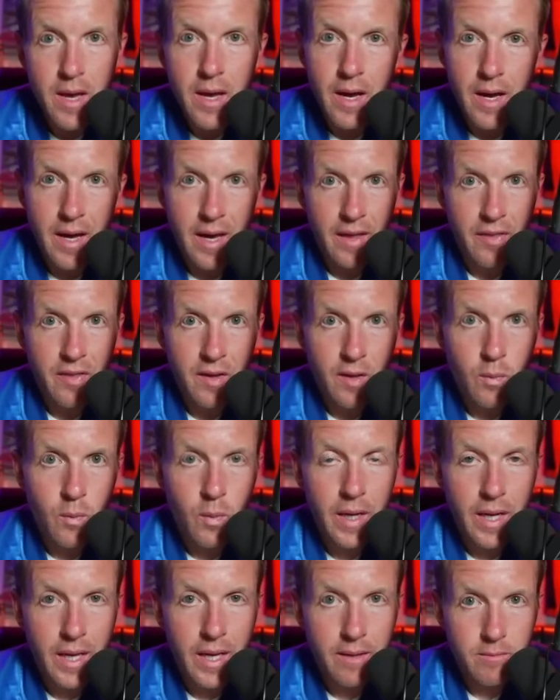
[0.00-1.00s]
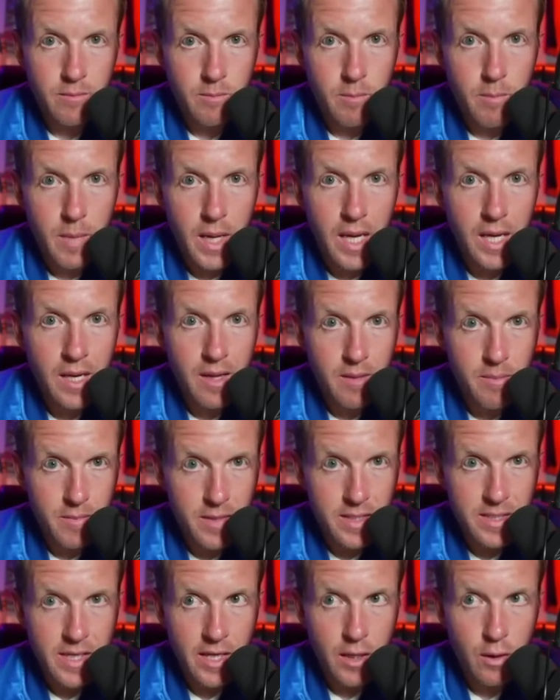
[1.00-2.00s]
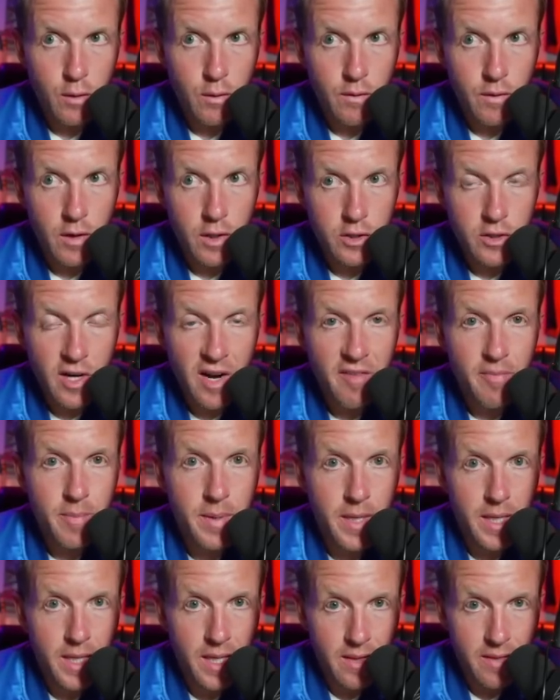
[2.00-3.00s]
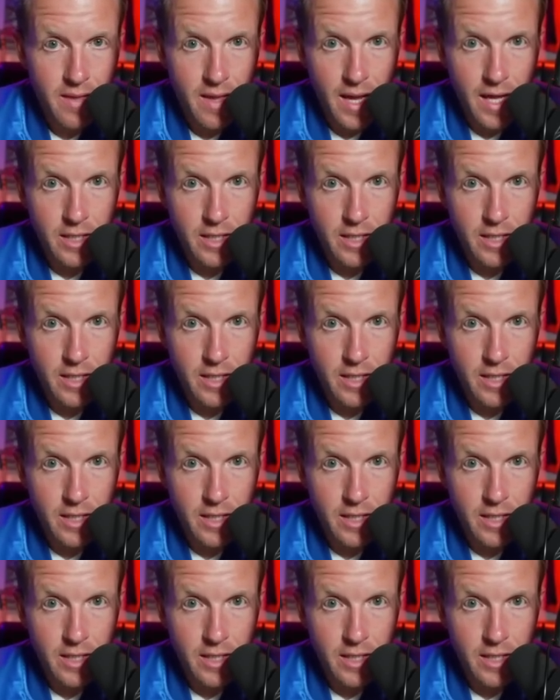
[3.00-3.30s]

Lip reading: I think what made him the second overall draft pick in that